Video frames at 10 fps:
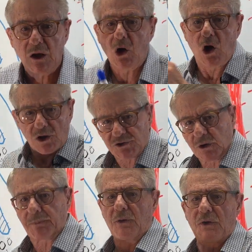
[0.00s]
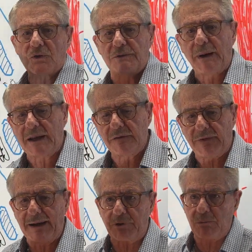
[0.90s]
Also produced by the
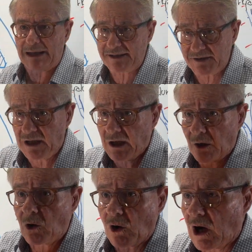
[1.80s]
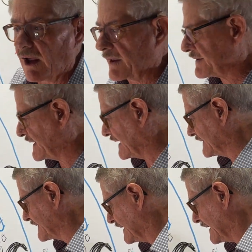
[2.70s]
fibroblasts or other cells